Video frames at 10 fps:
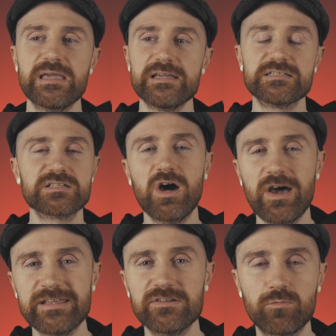is
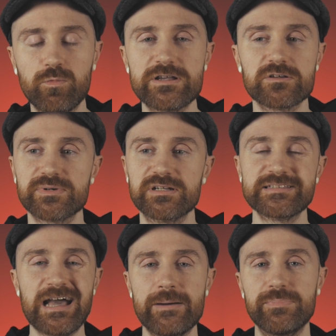kind of weird
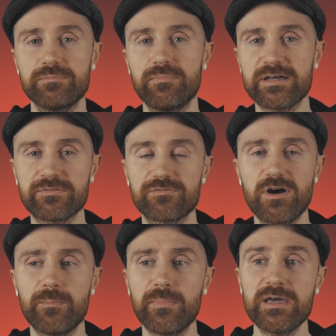because apple my
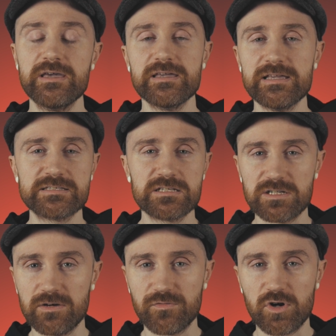from isn't
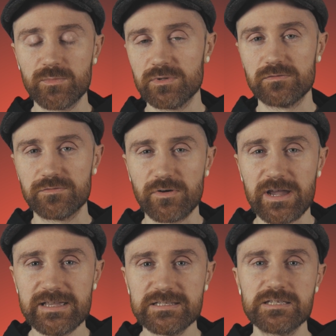a verbal
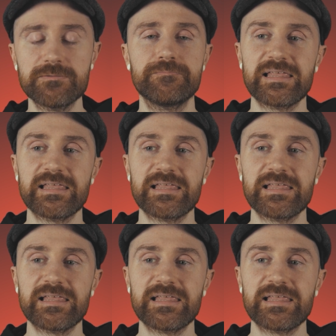phrase.